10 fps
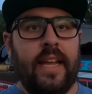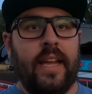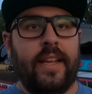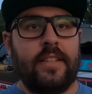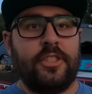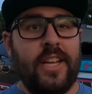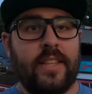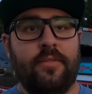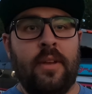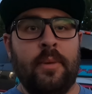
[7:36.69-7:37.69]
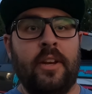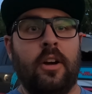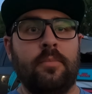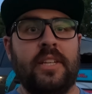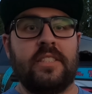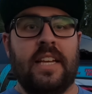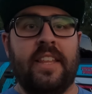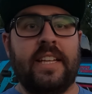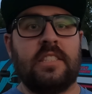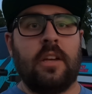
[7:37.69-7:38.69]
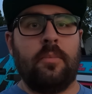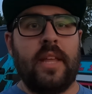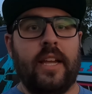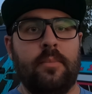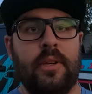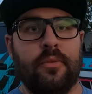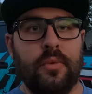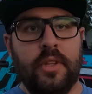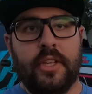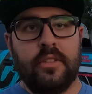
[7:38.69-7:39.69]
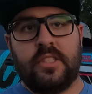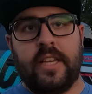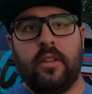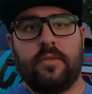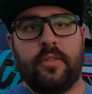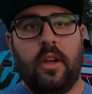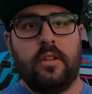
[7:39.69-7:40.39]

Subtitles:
and check the fitment on, because I think it's something that could be a really good seller for